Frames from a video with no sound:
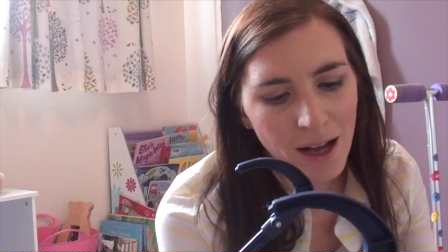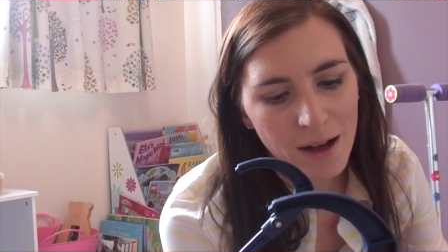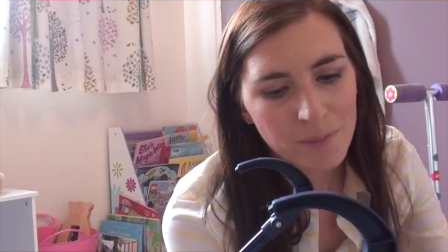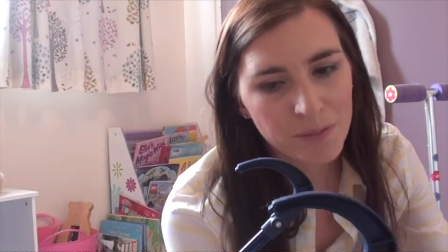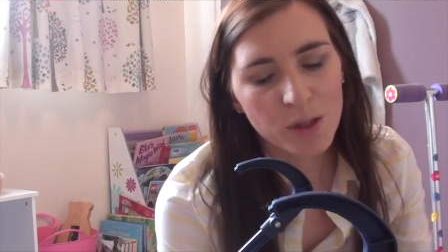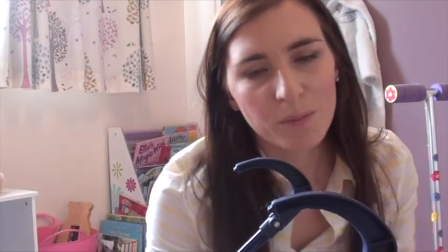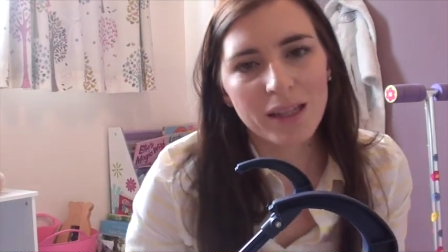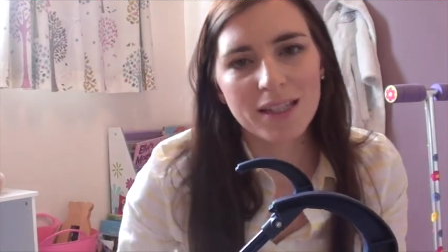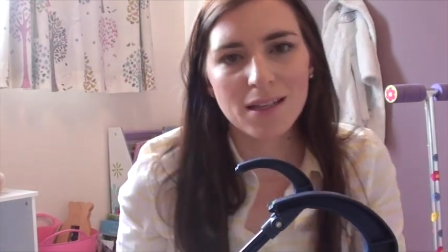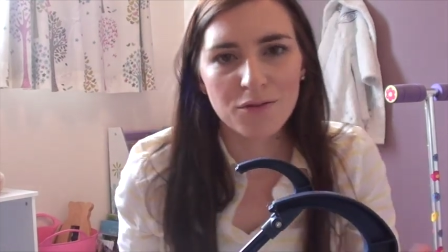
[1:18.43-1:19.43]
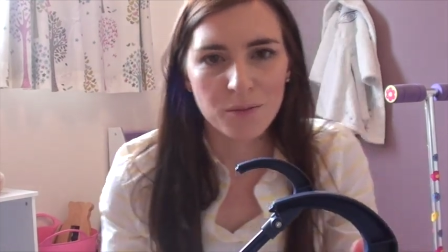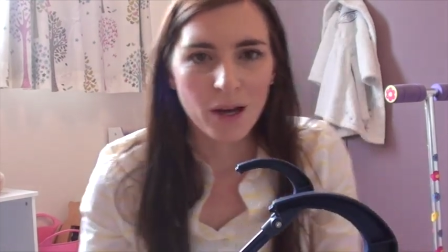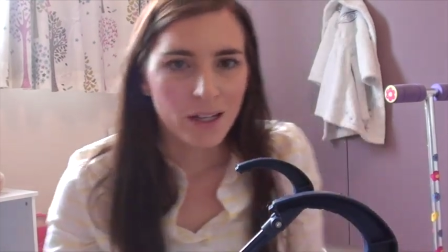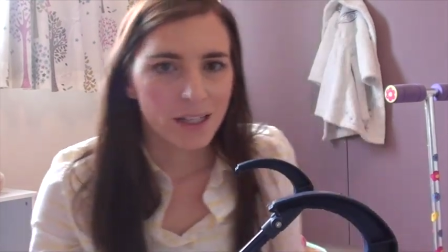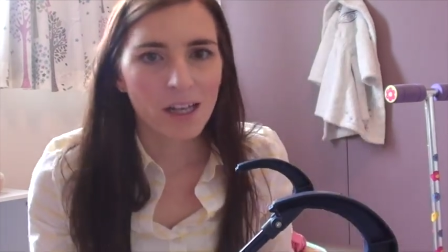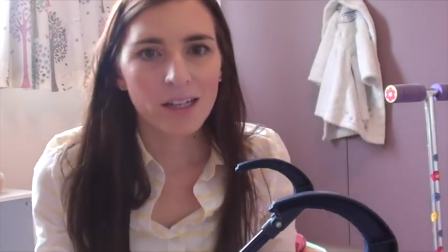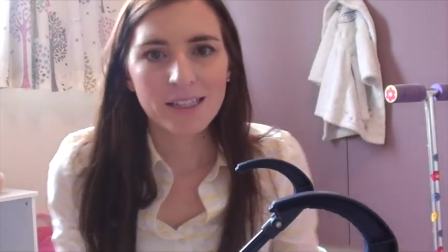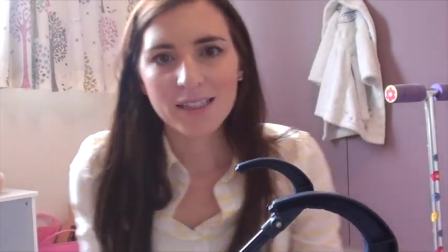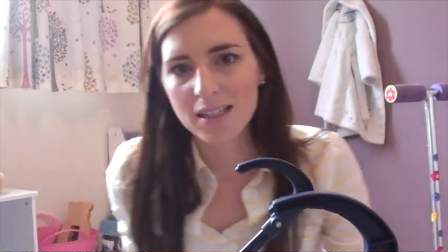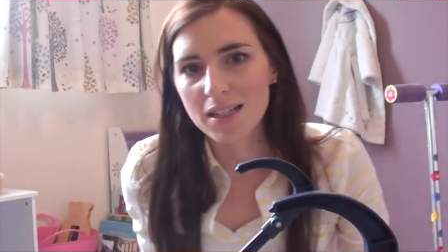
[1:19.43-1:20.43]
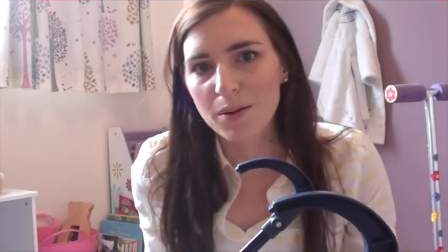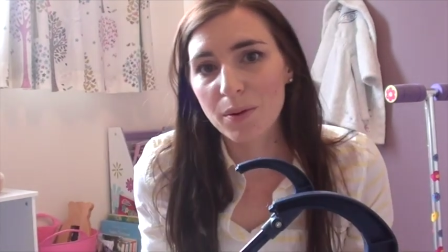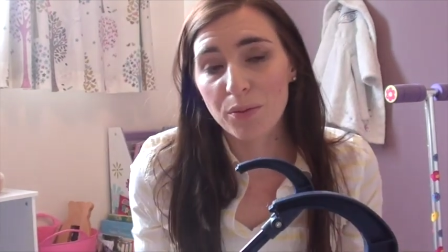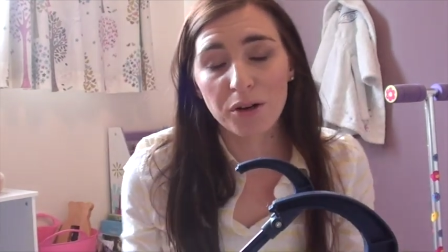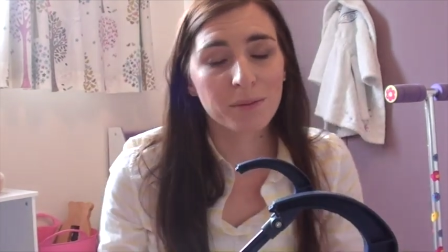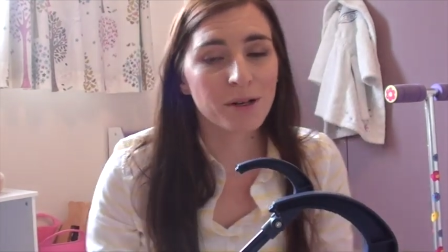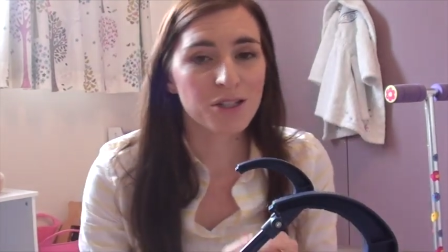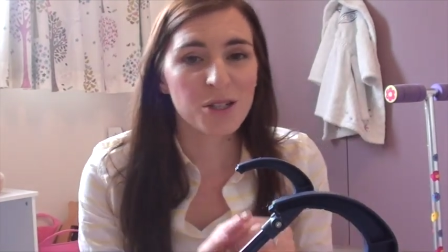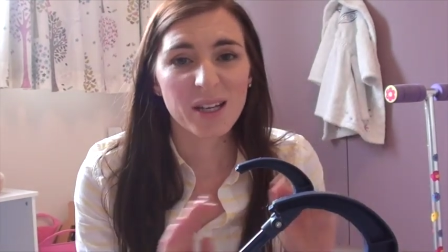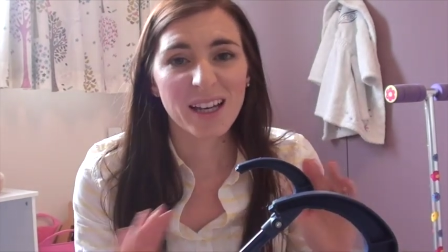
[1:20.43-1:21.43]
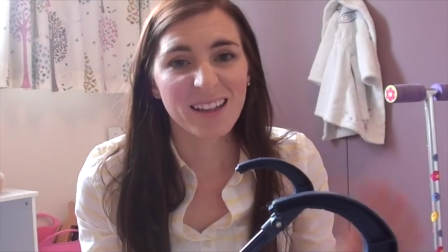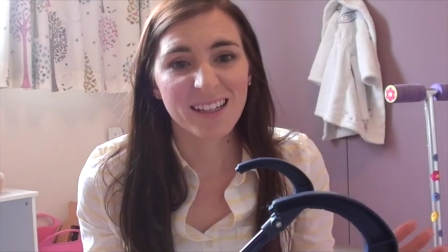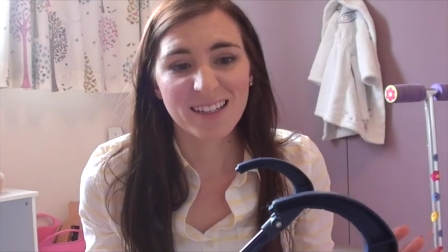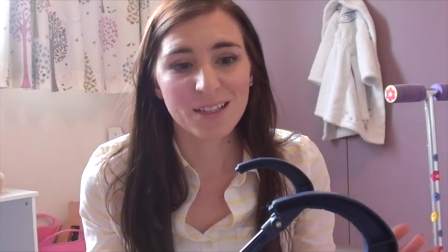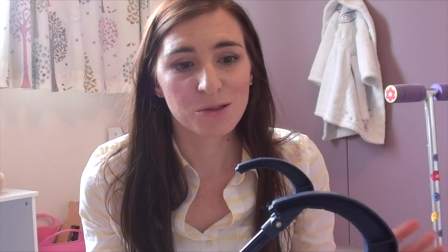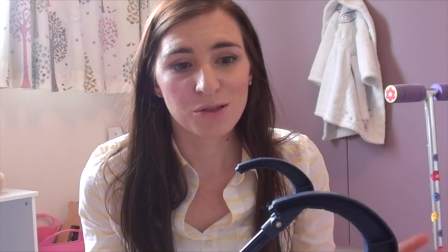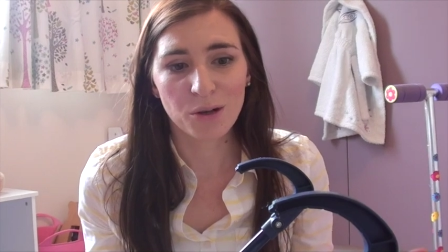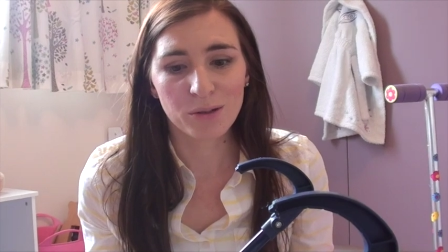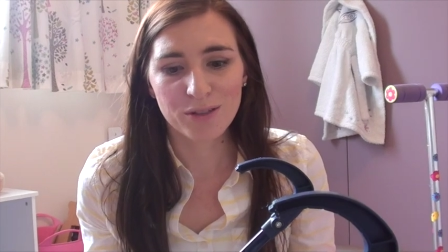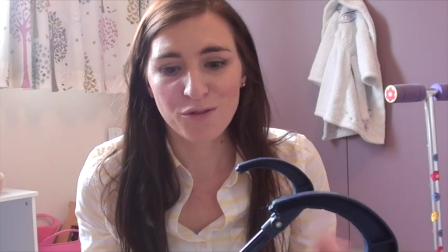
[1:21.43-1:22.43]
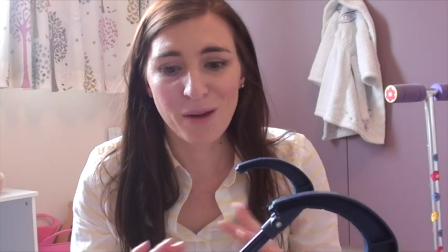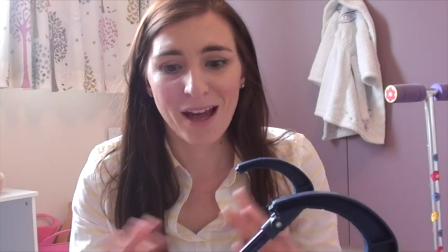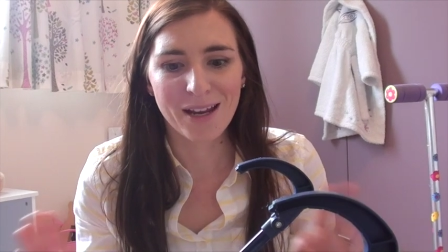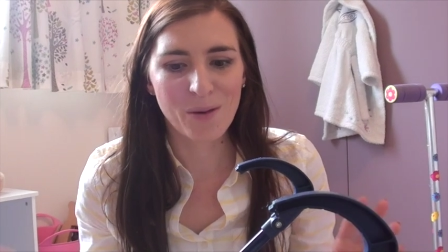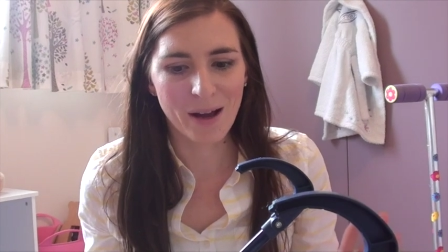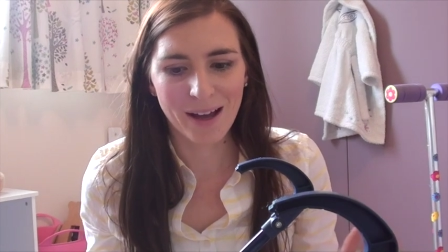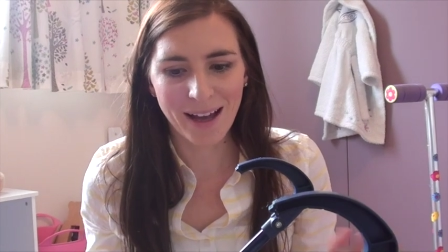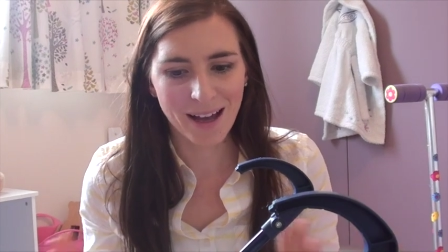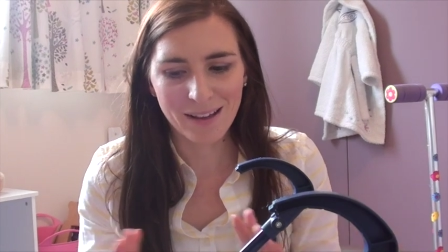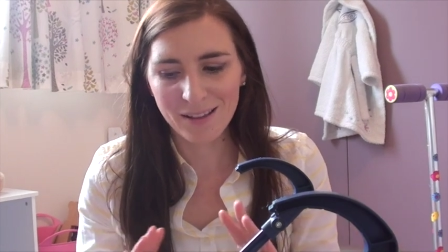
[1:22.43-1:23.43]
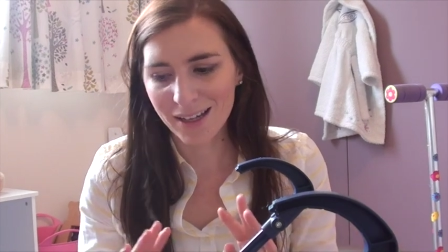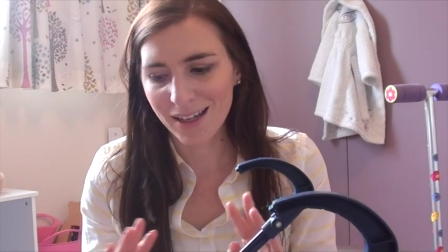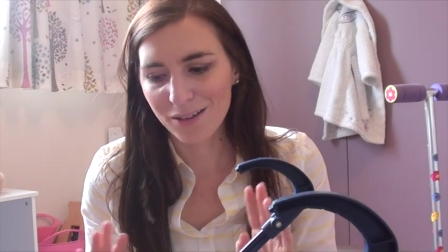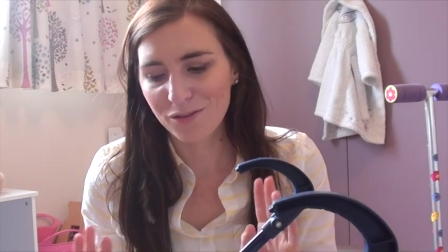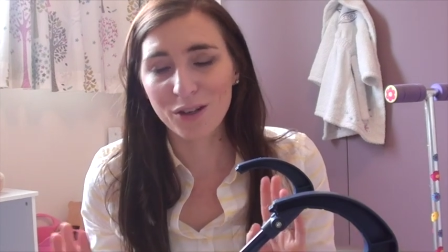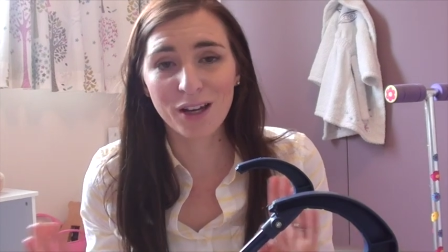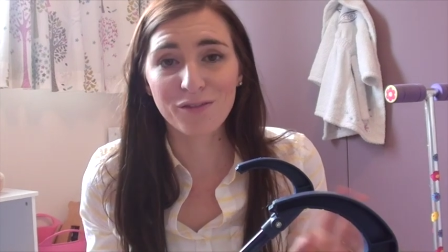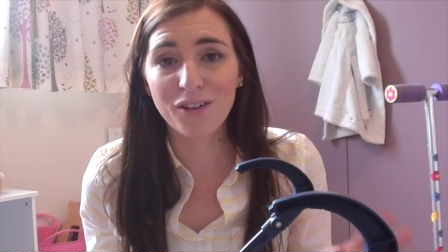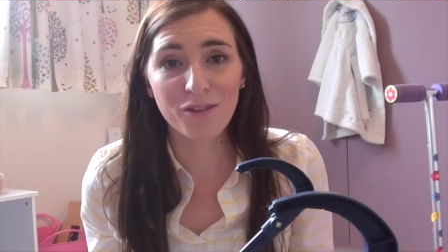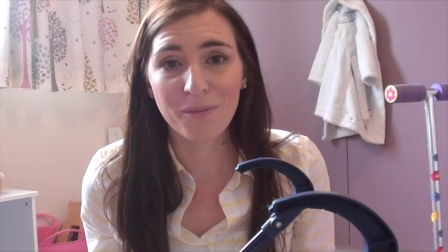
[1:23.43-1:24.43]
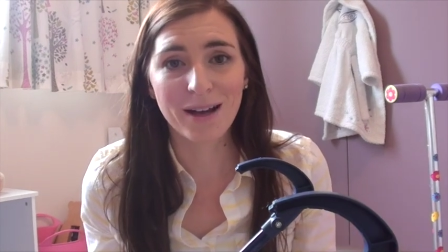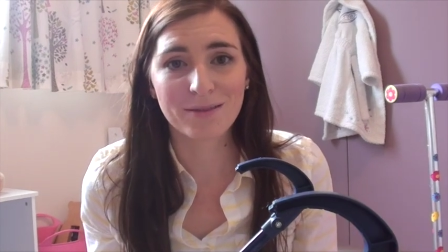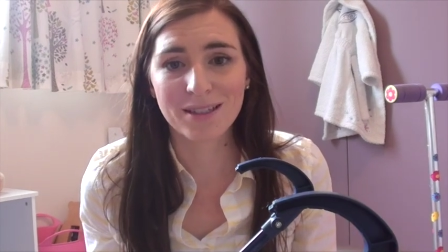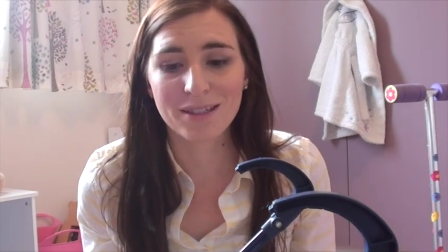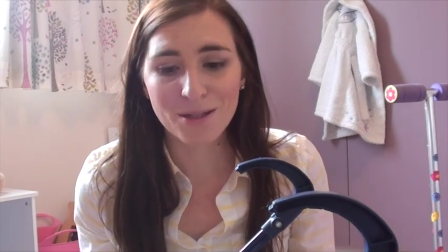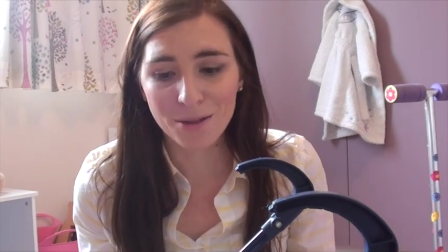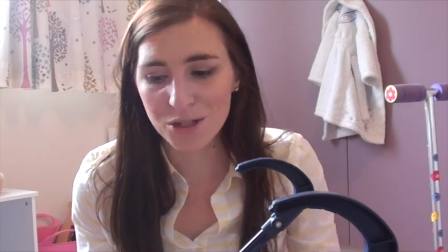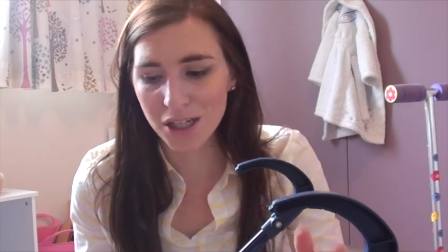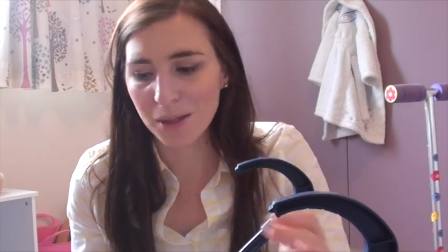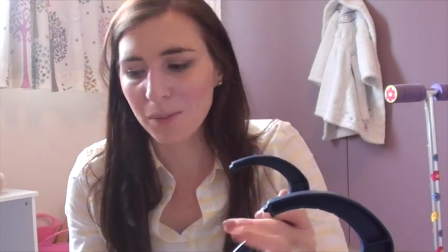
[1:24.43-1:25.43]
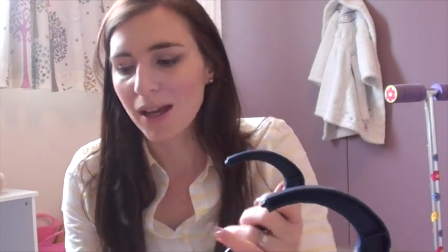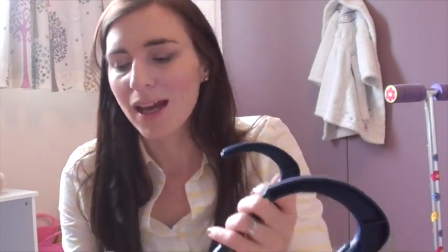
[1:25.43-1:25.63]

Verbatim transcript: Um, you can pick this up from Early Learning Centre, but pretty much you can get these little strollers from anywhere like for like five pounds they're so cheap